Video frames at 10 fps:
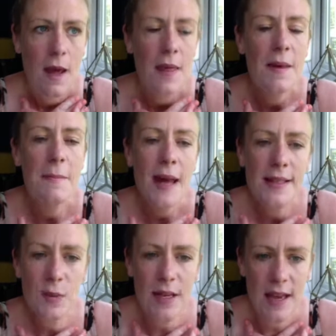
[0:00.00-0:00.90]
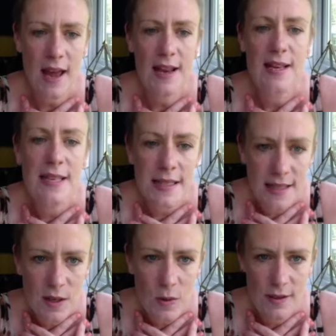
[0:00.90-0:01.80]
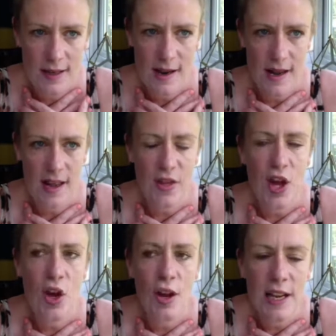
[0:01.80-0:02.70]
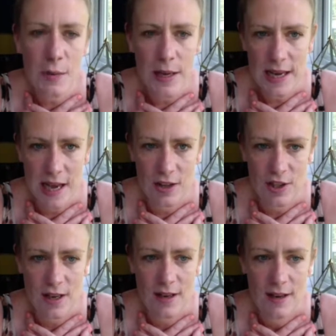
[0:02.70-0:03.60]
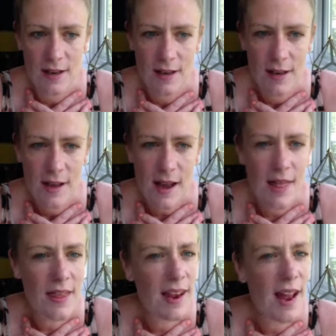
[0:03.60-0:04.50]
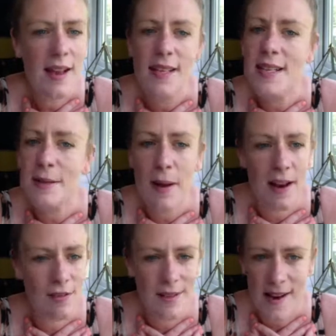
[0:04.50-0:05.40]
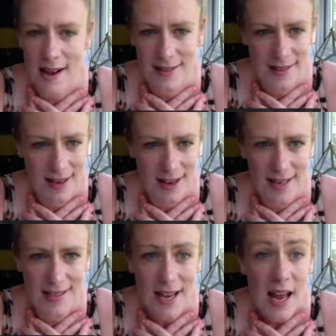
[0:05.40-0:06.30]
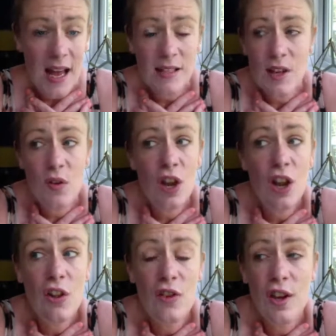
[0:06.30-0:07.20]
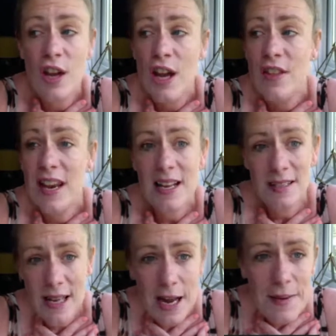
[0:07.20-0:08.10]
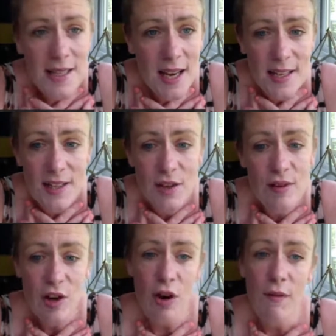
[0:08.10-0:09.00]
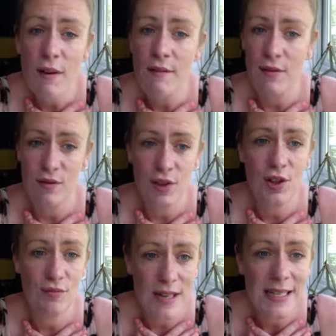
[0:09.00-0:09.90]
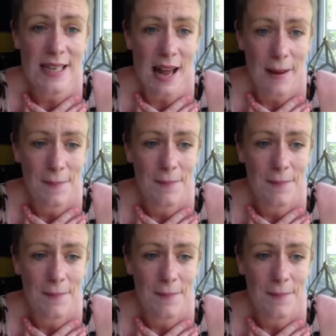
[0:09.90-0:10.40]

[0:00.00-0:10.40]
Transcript: And the better we get at listening to what's in here, the earlier we catch it and the less it spirals and escalates. And so the less time it takes to recover and for us to reset.